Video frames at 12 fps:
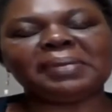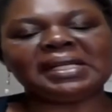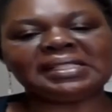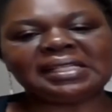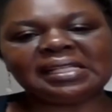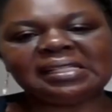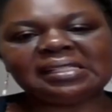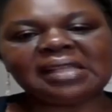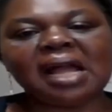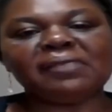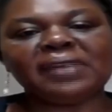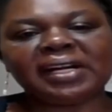patterns
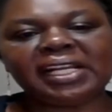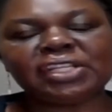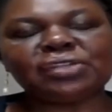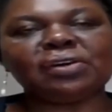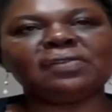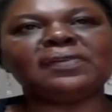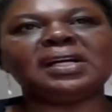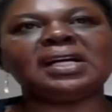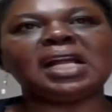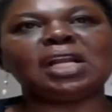averaged over a